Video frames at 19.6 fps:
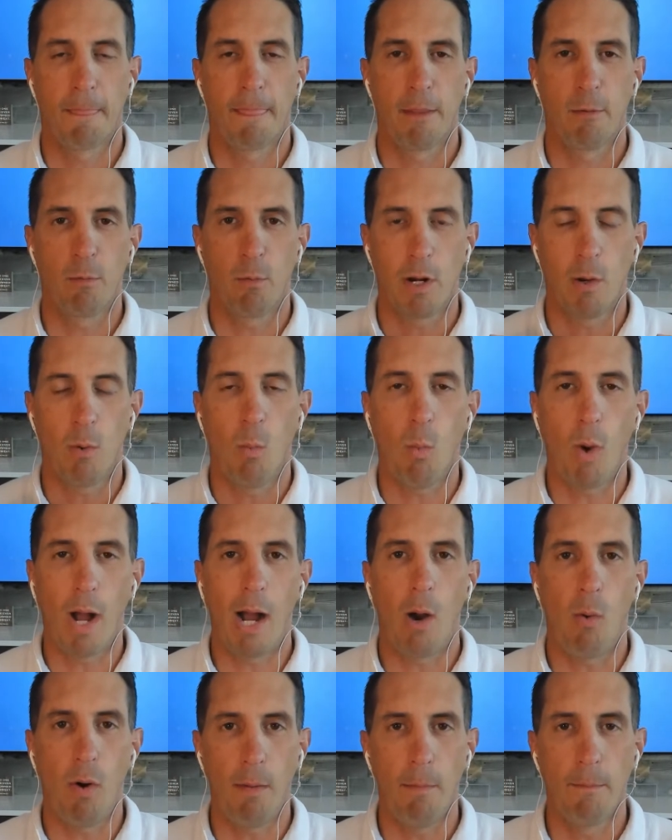You want to
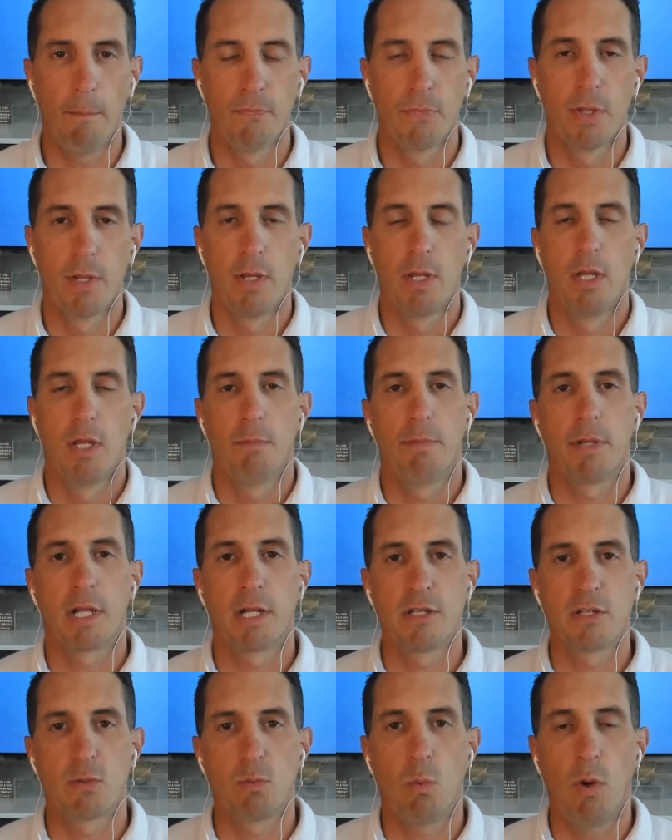wow them,
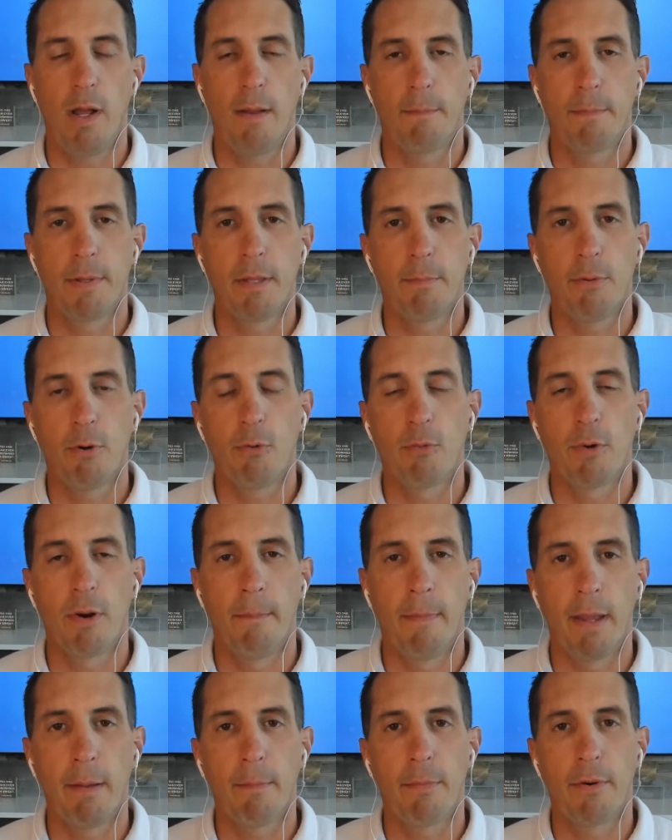because what people
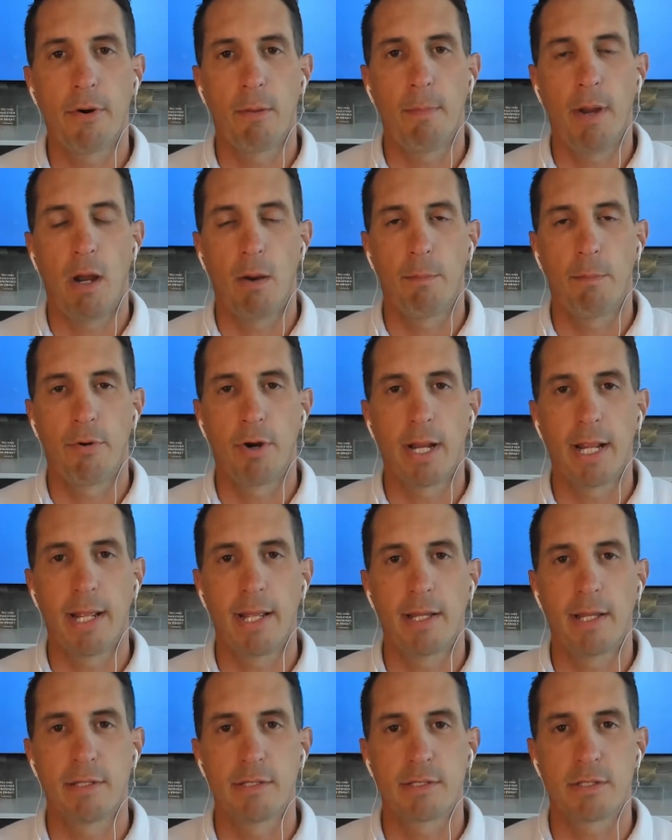remember about
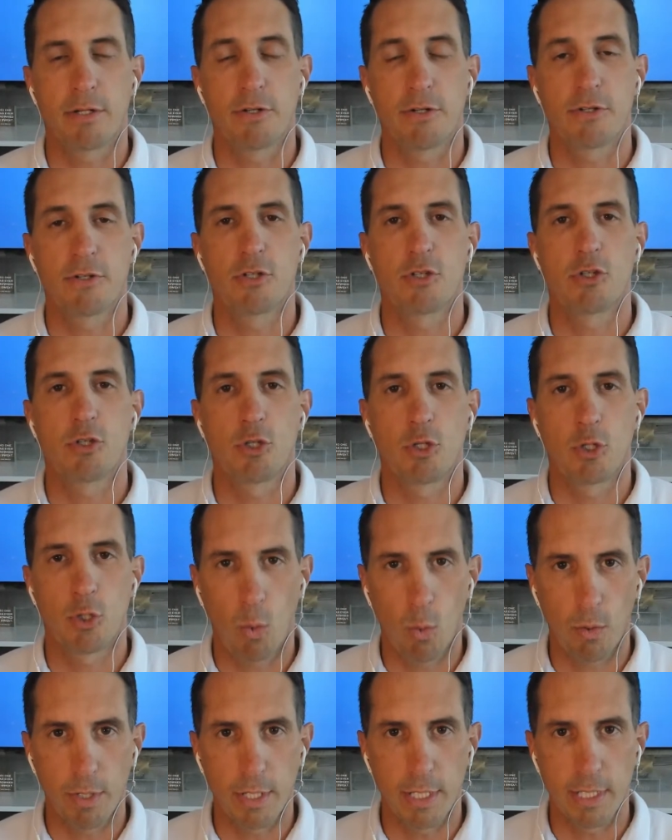brands are
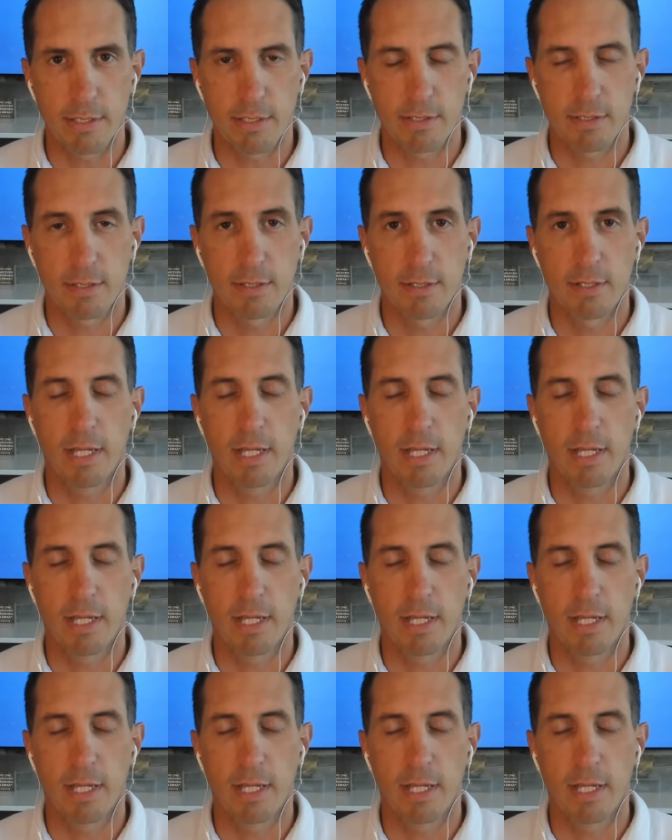stories.